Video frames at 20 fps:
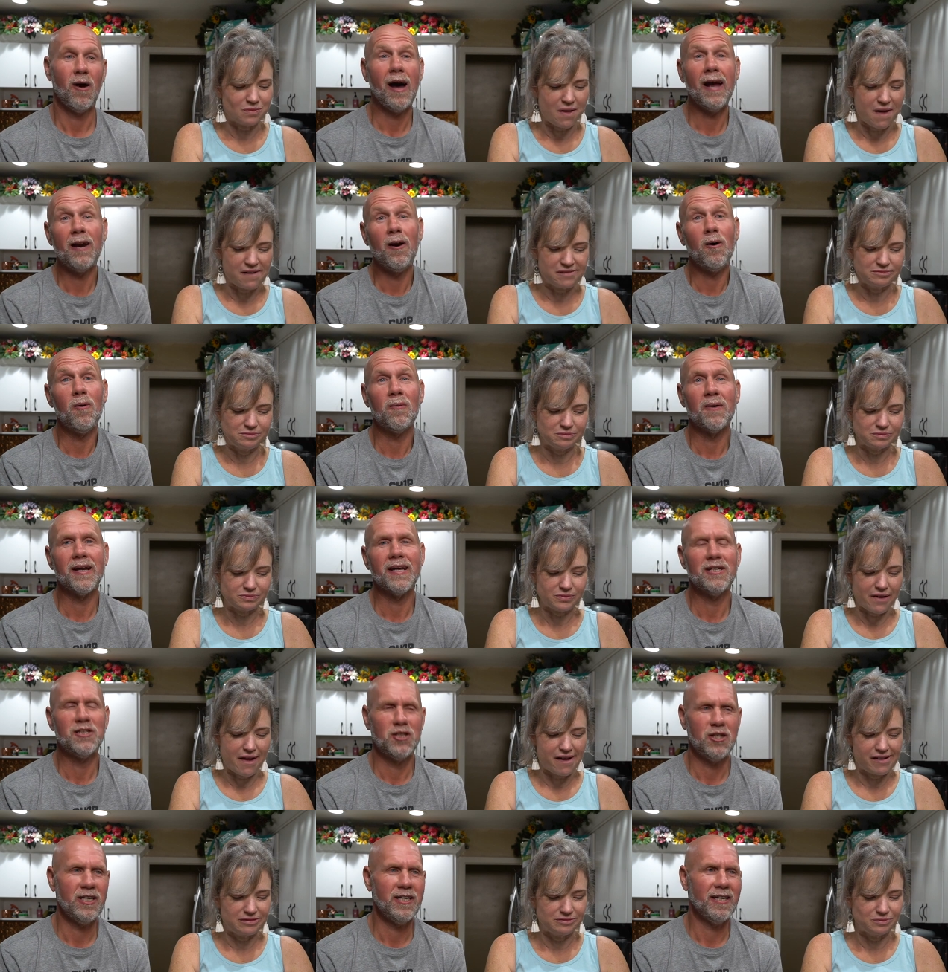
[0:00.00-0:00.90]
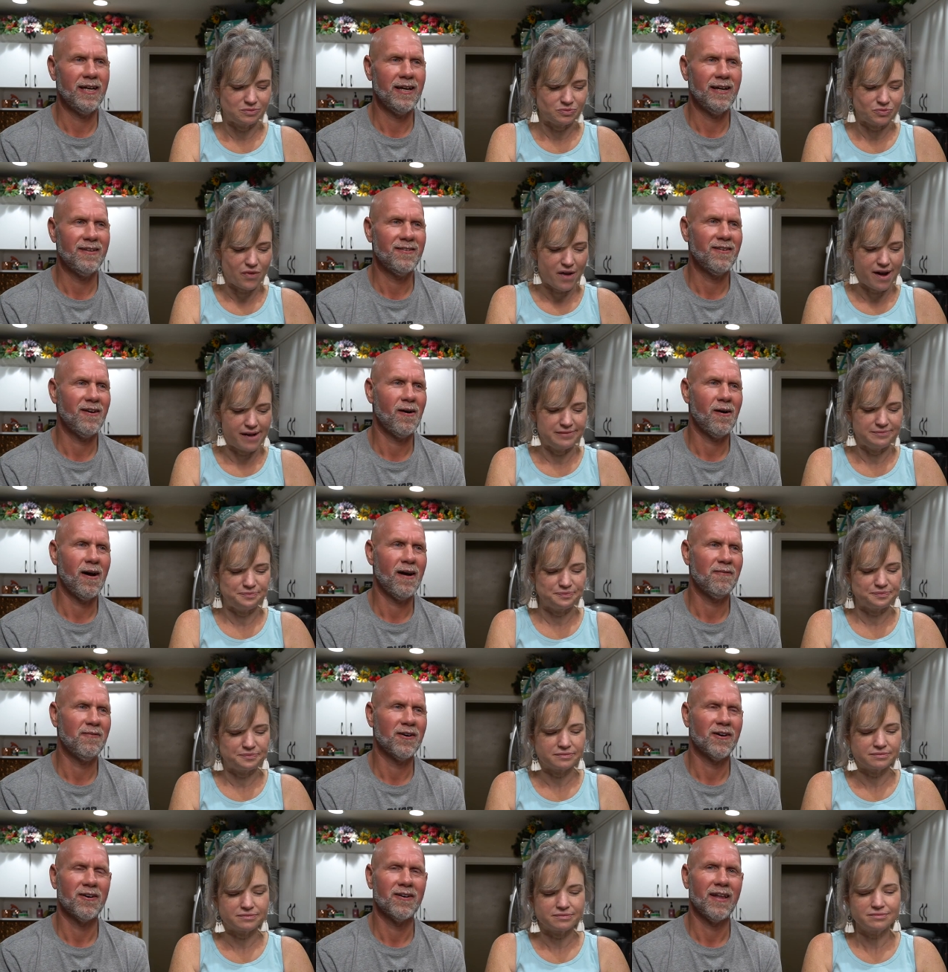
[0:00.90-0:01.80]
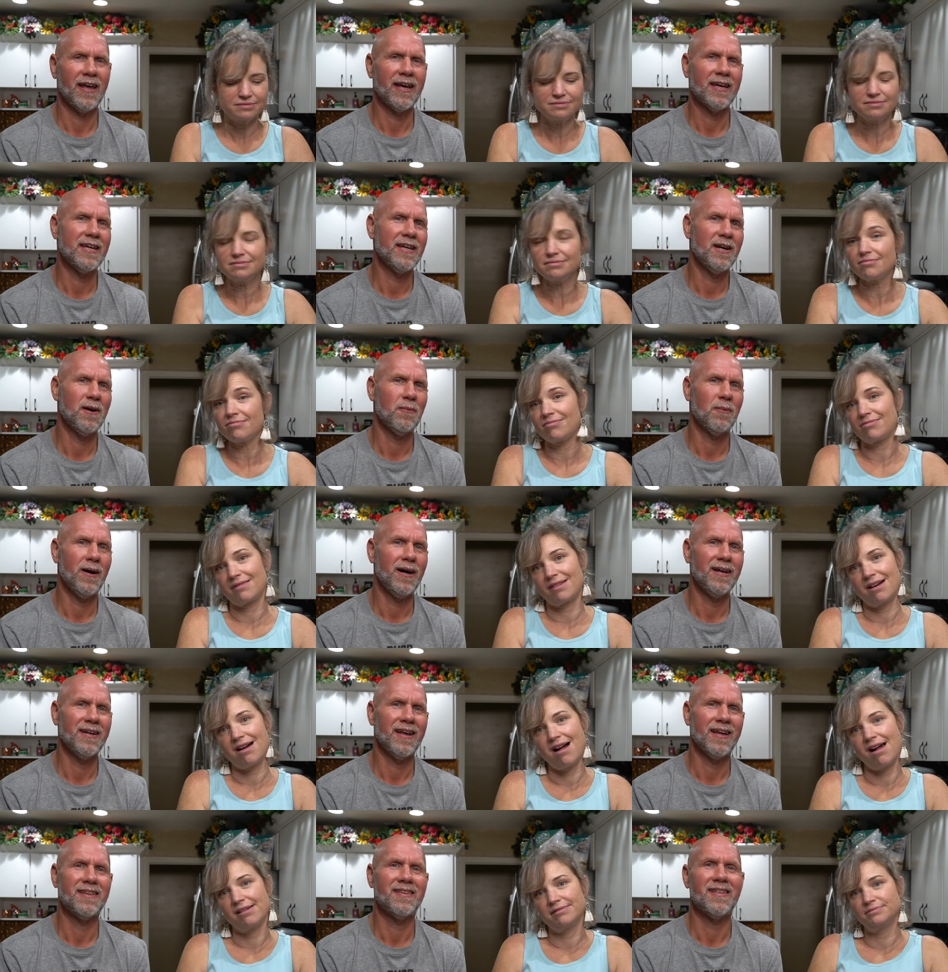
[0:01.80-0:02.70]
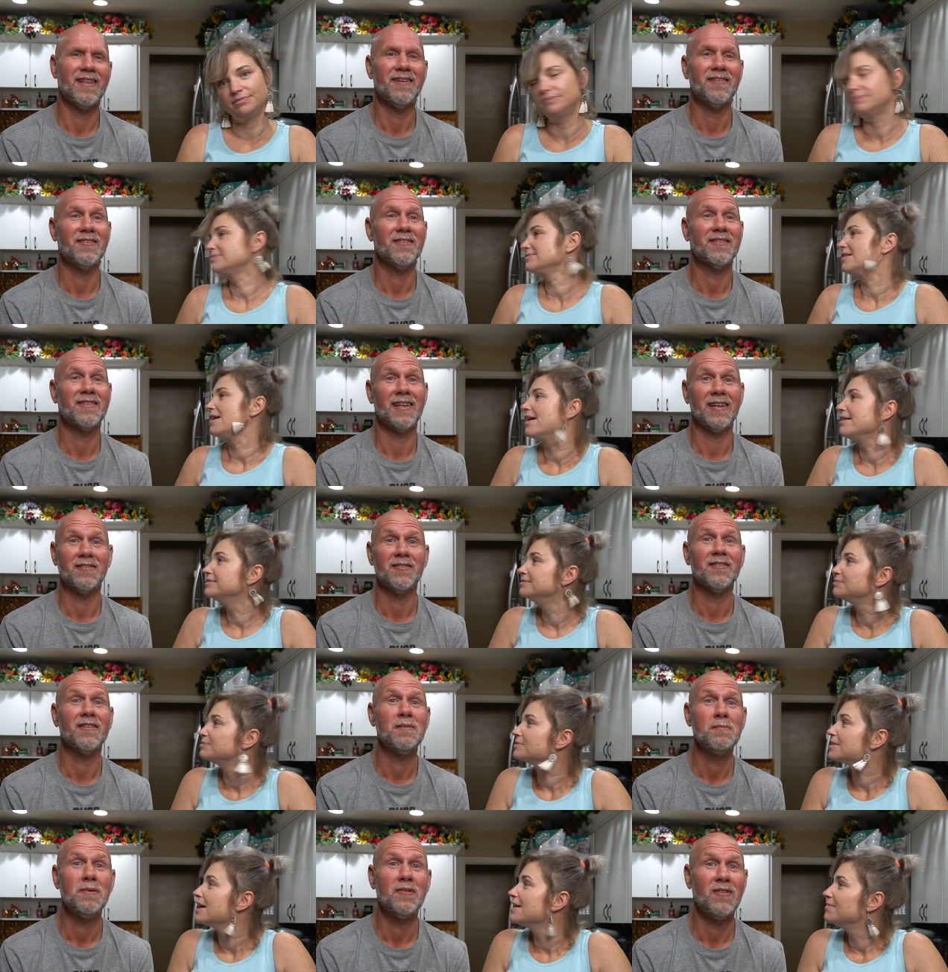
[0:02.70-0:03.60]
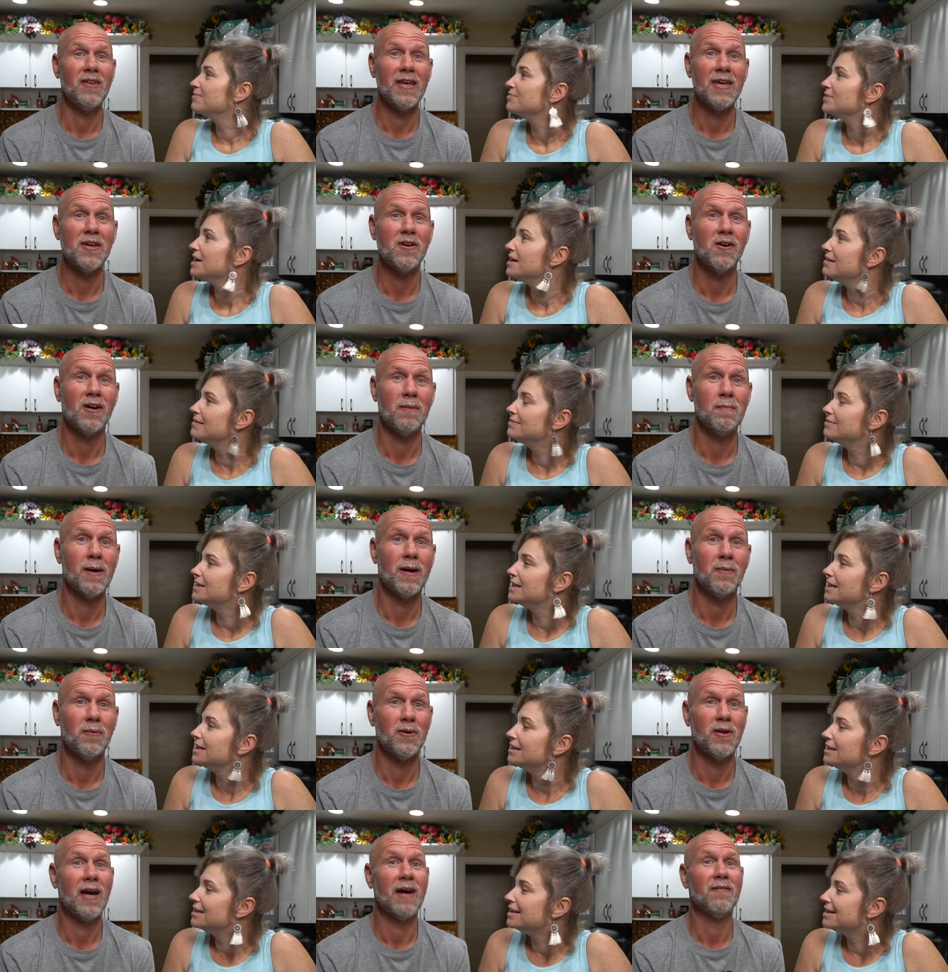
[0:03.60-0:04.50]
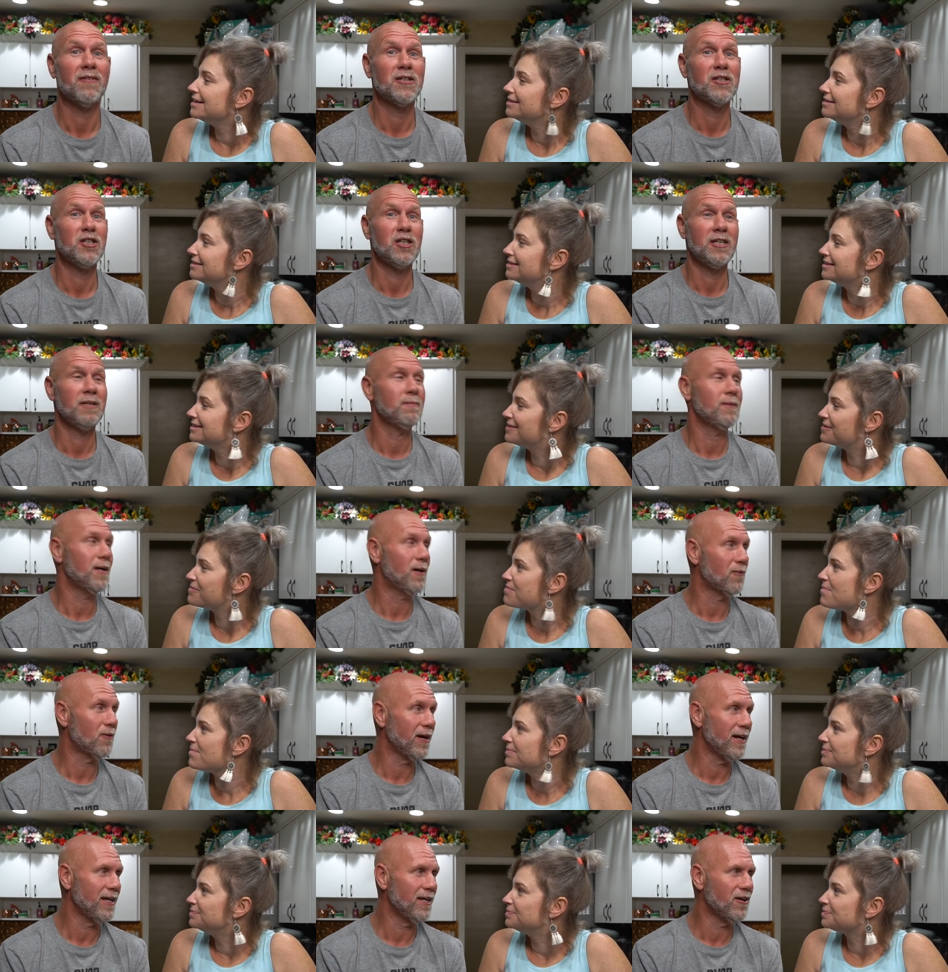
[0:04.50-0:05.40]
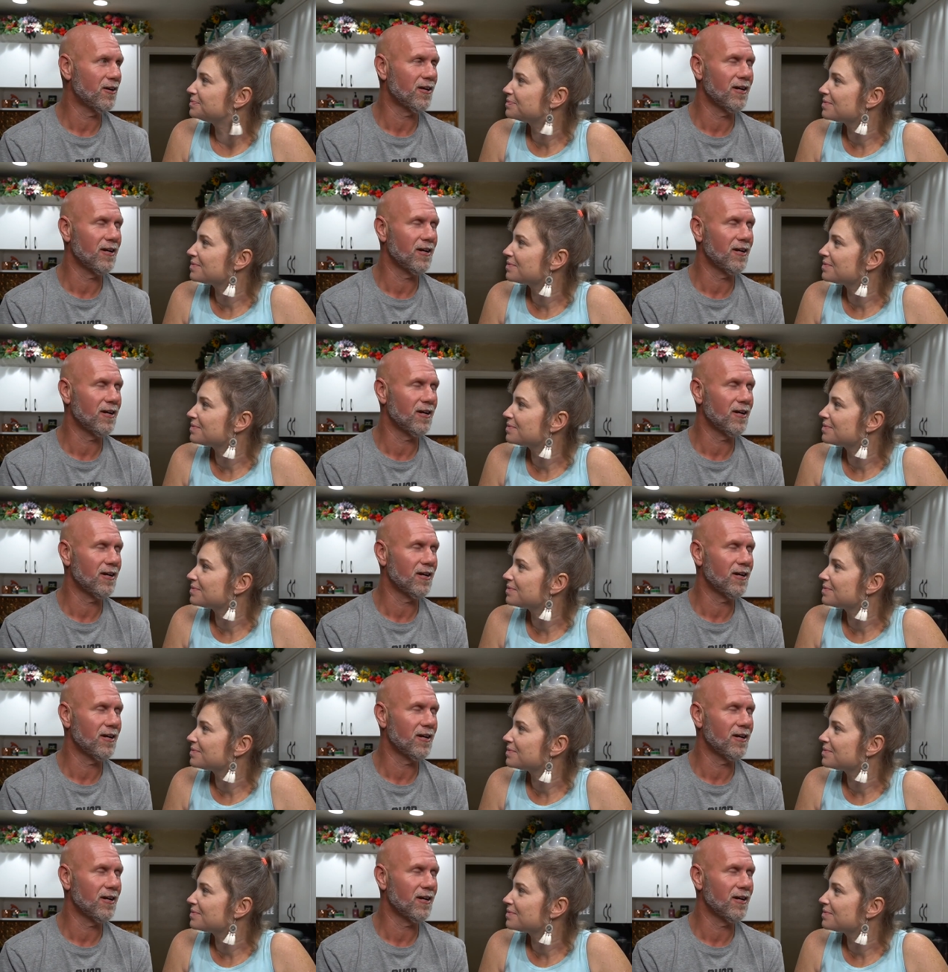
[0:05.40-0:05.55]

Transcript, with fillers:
Speaker 1: I'd already cheated. So I figured, you know what? If this is the mistake you can make when you have a cheat meal, right? You